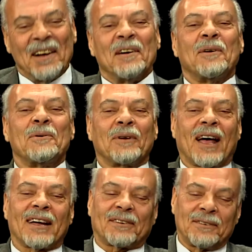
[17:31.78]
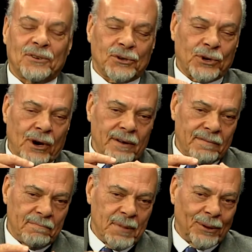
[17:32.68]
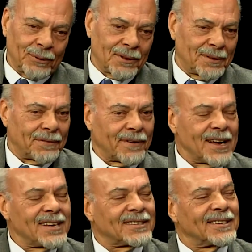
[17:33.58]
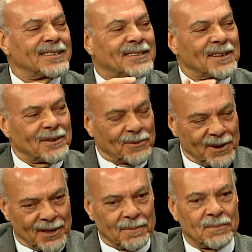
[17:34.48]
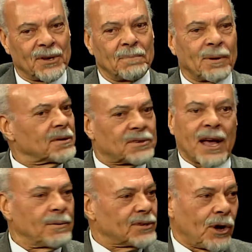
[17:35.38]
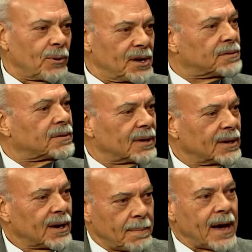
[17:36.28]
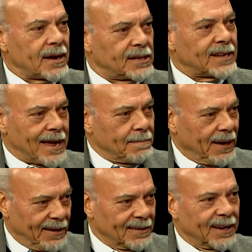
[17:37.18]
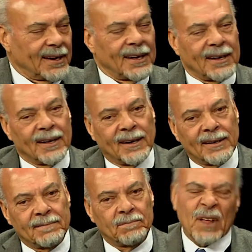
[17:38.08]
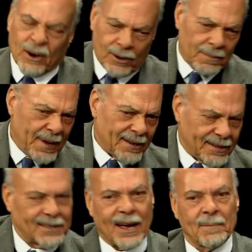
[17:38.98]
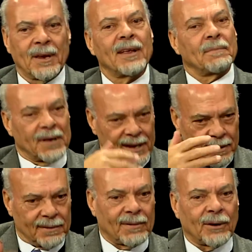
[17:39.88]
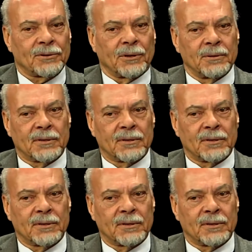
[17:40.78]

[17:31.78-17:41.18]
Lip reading: Who liked to just sort of milk the phrases and the rhythms, and Bernstein was always about excitement. Not all about excitement. He also was.